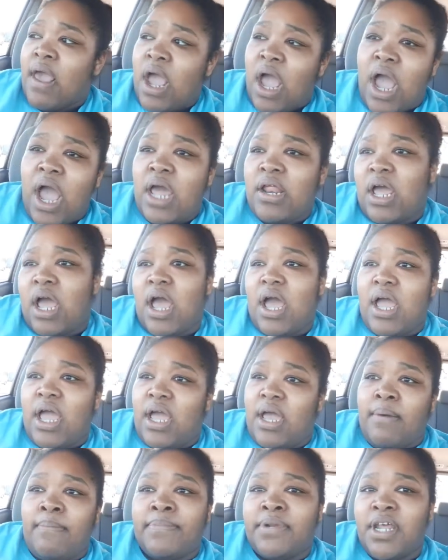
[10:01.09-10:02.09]

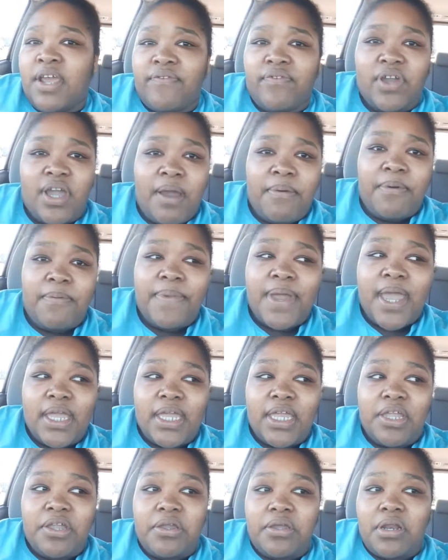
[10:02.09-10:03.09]
I'm never coming here.